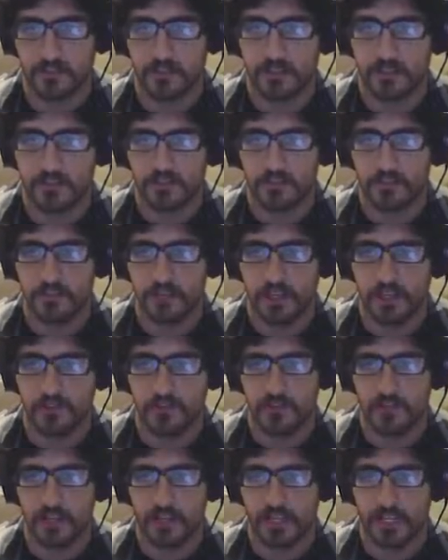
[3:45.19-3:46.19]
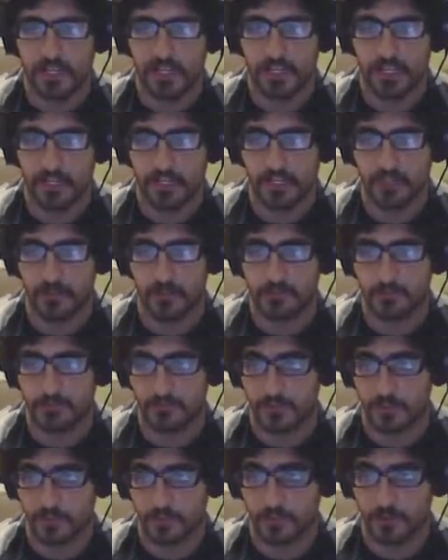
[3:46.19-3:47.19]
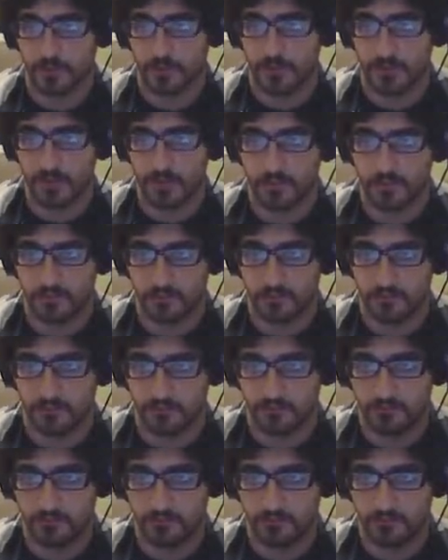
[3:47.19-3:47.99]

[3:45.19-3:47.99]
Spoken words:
So yeah, I am 25 years old.